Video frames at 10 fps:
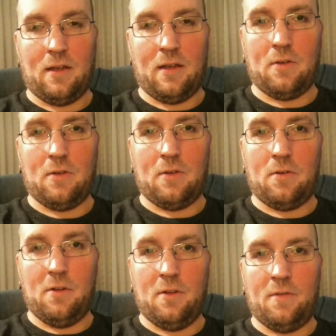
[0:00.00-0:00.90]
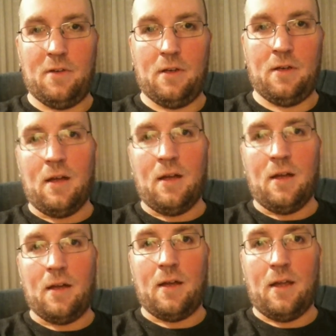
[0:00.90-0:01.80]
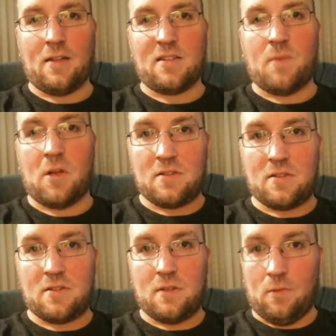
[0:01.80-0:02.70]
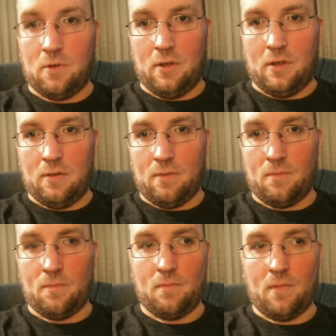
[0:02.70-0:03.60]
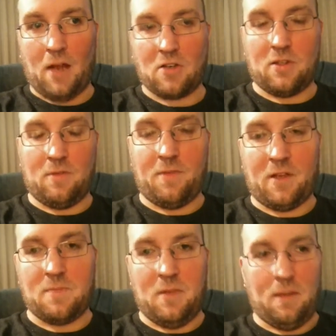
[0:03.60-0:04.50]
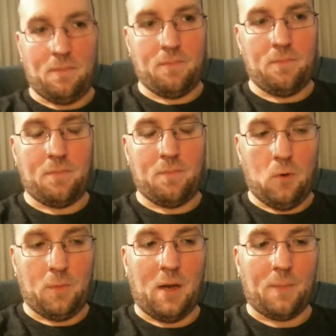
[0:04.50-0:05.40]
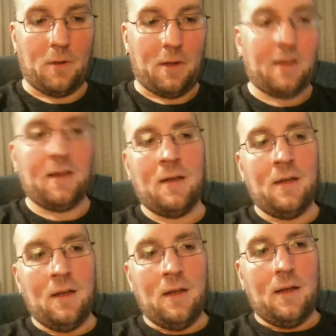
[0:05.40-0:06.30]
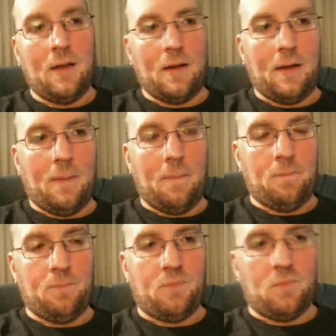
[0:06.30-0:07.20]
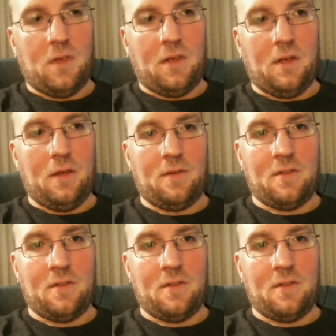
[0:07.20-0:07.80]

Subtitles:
get a hold of a hand specialist that would actually fix me up more proper like. But this is a